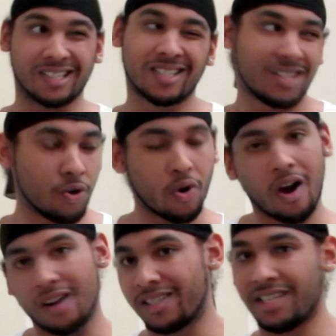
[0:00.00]
still
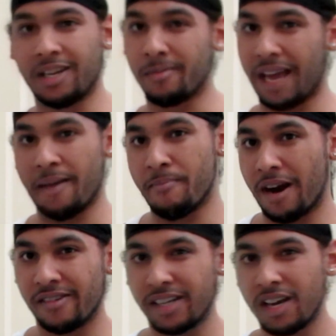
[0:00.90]
can't see them getting
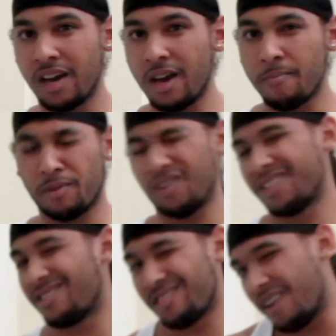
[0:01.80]
married,
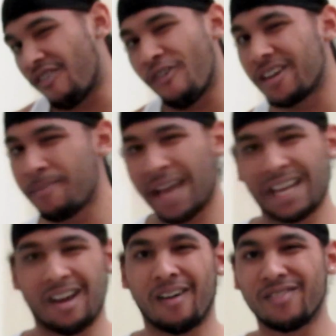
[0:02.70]
because they're already
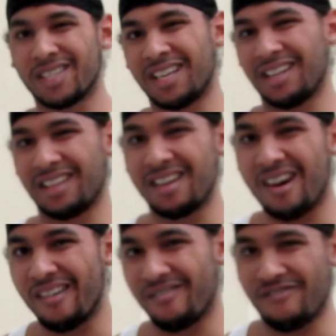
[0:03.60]
making it obvious that they're
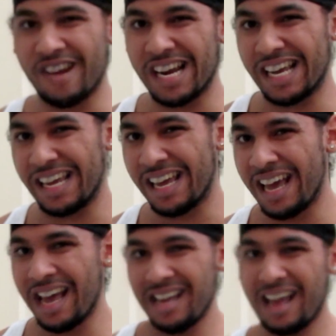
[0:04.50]
not really
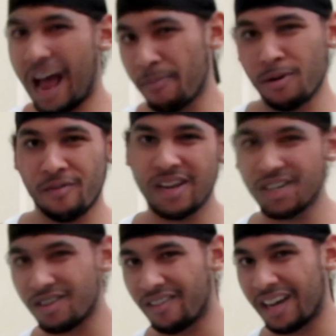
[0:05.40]
happy with
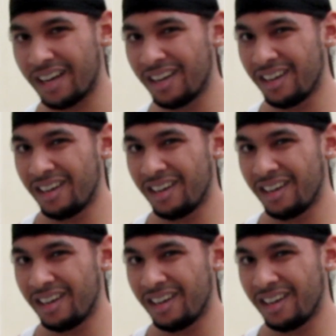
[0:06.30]
each other,